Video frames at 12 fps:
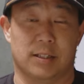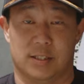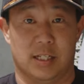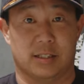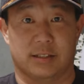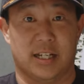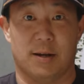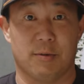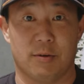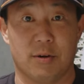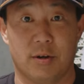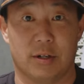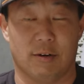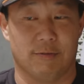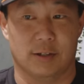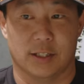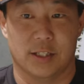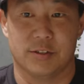Let's let the camera roll, and I'll
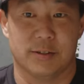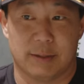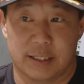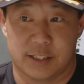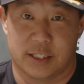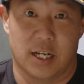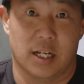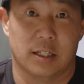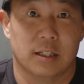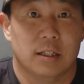fucking do it. But I just can't.